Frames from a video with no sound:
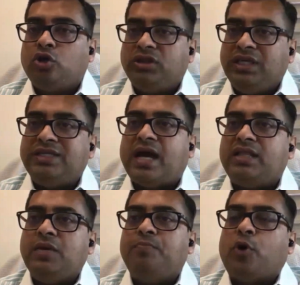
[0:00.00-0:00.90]
So
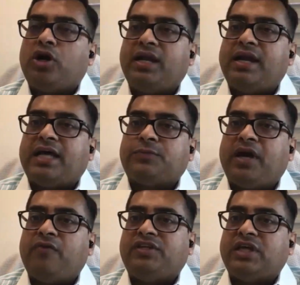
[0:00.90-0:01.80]
these are the important
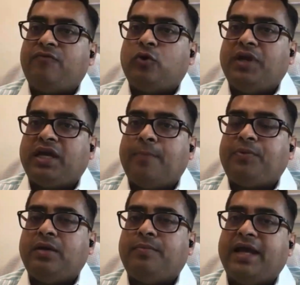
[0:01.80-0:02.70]
aspects which have to be
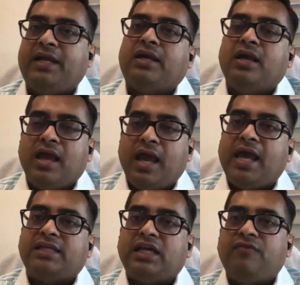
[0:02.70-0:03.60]
kept in mind
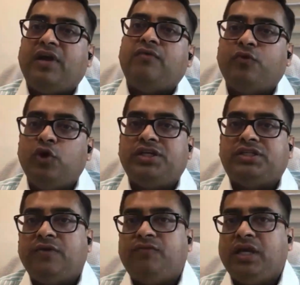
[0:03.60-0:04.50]
as and when
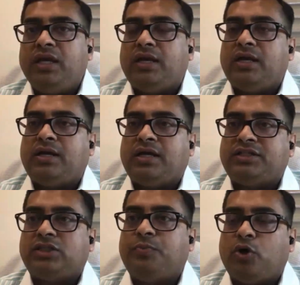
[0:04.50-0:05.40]
we receive
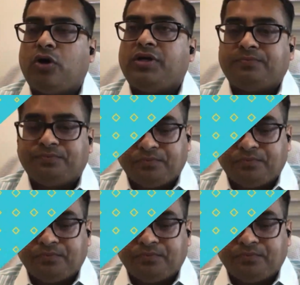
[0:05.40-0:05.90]
the assessment order.